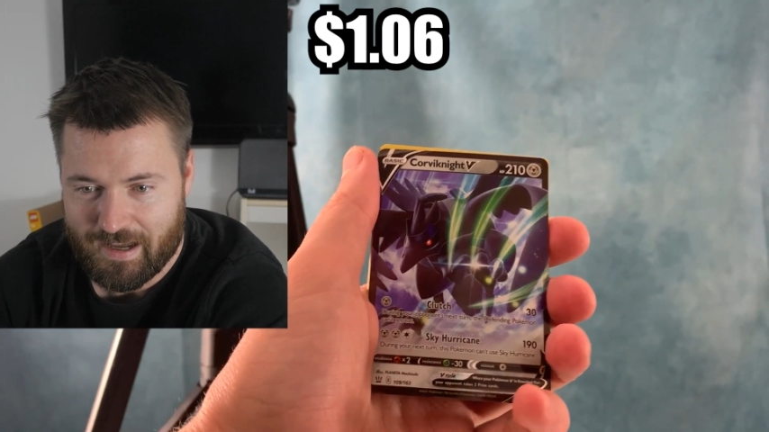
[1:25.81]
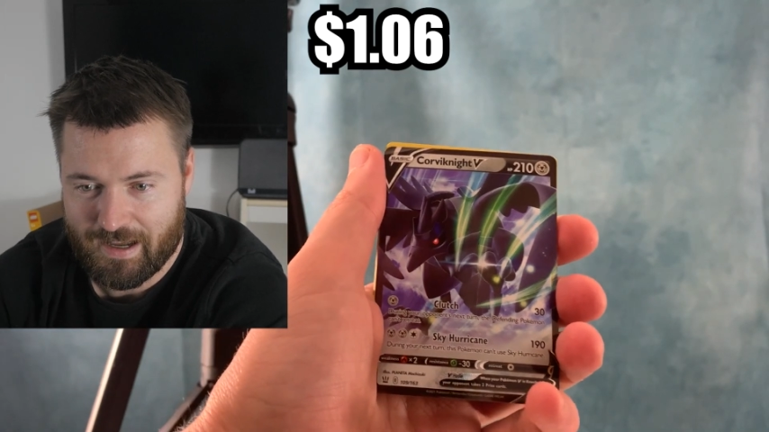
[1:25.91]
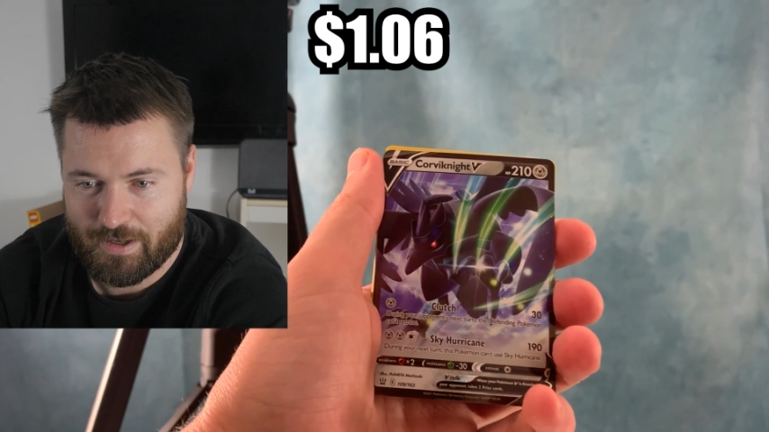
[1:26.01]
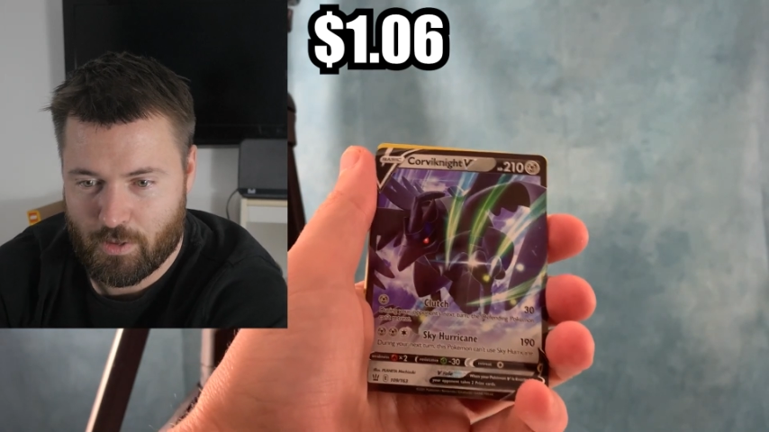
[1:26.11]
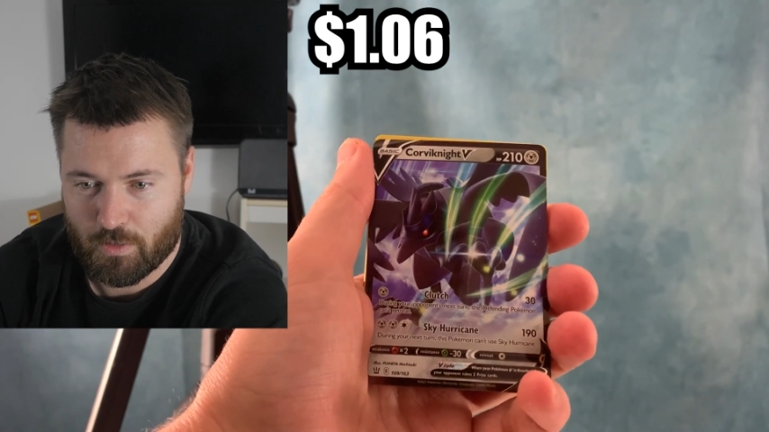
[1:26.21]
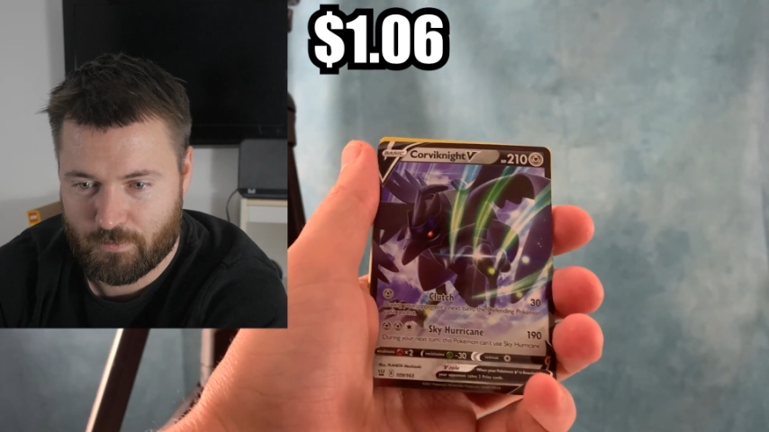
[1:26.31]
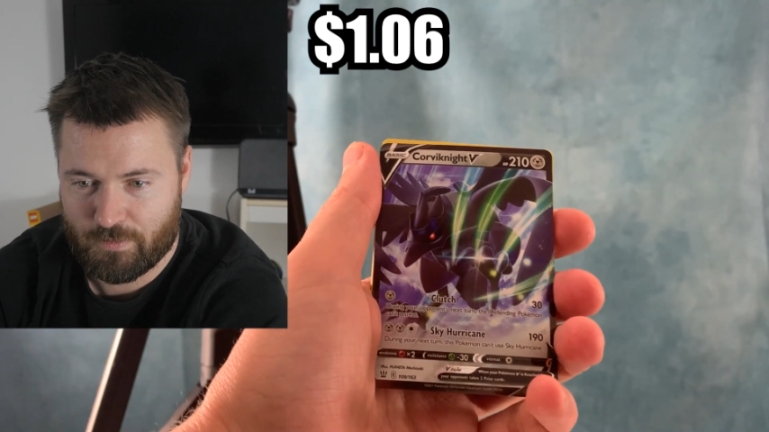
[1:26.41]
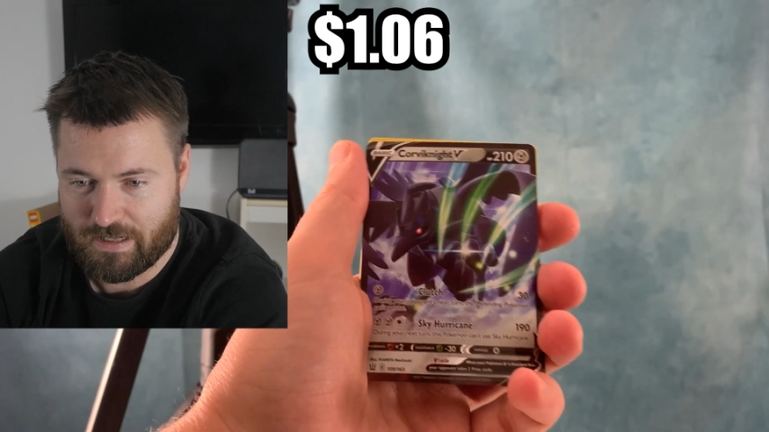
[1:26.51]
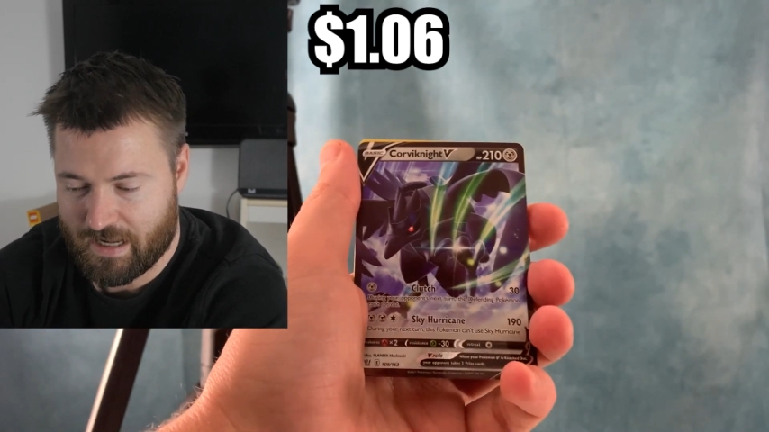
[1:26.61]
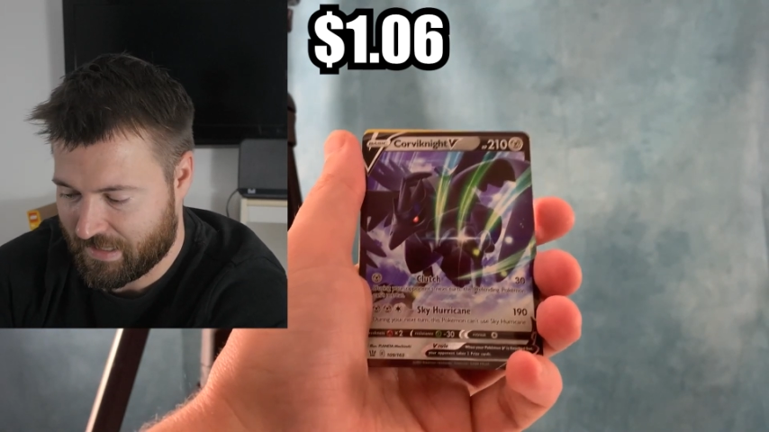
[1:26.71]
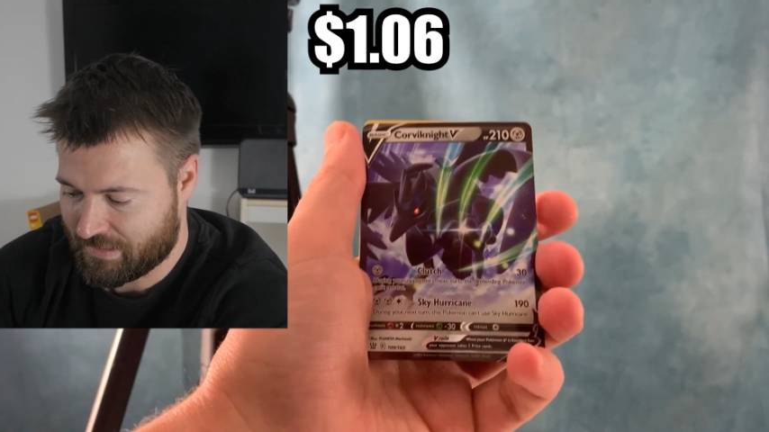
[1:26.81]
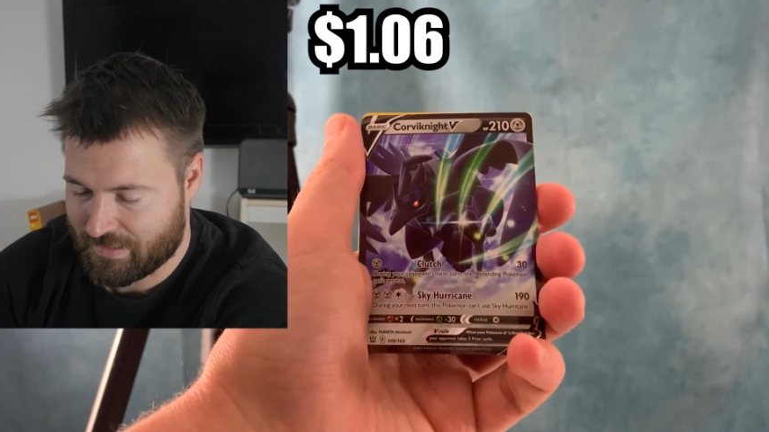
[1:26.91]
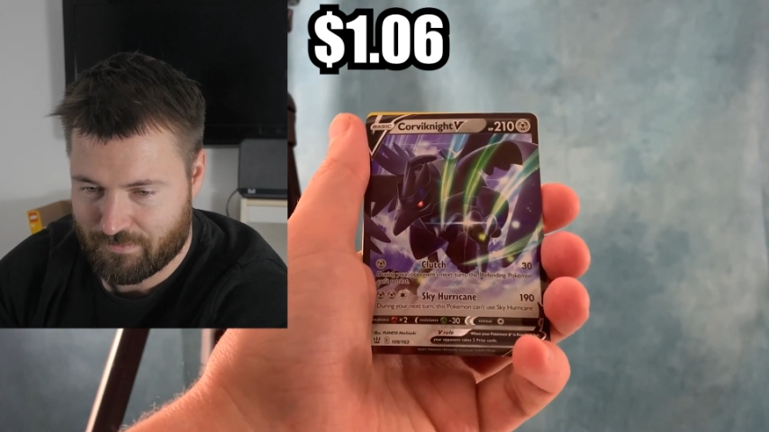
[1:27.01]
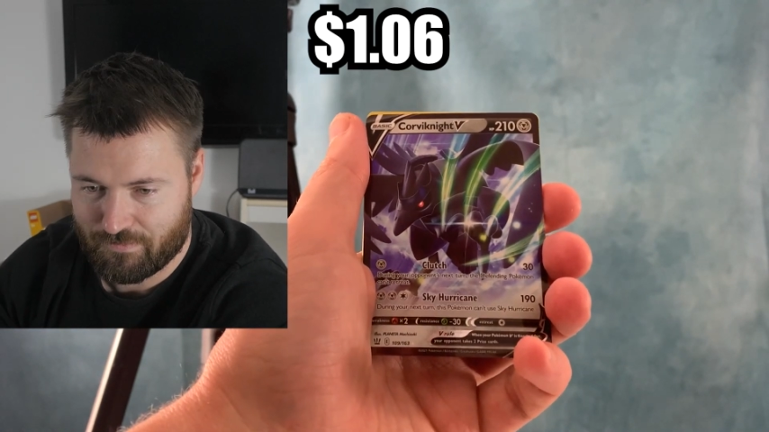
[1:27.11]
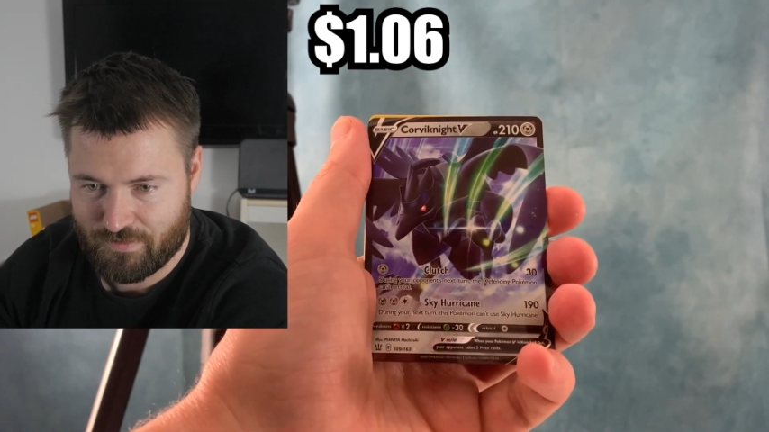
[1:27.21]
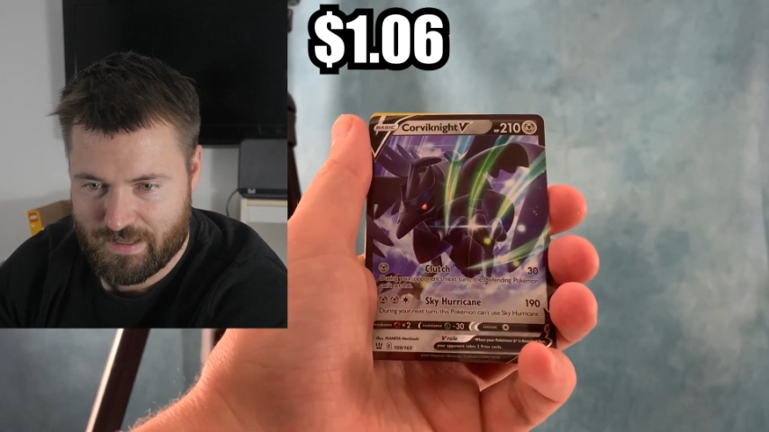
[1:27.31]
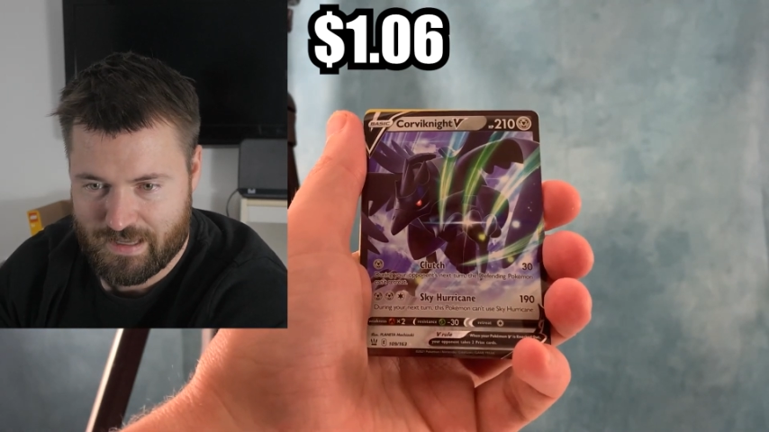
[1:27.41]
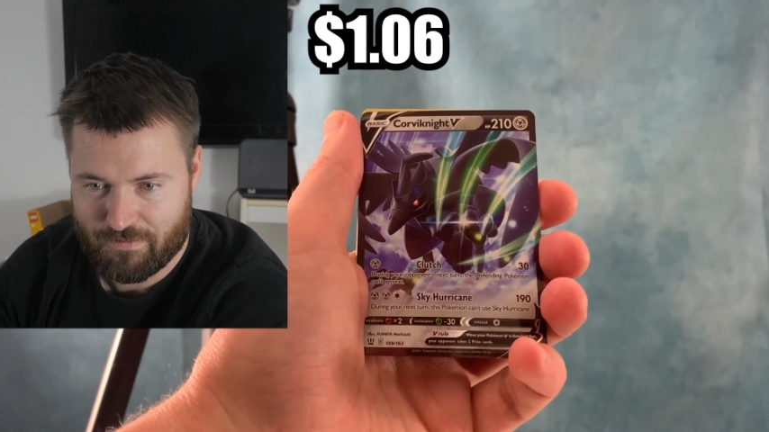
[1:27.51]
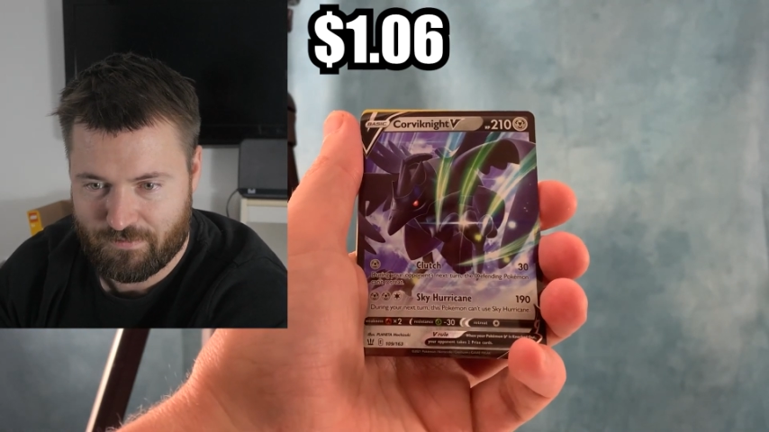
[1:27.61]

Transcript: Uh, Corviknight, V,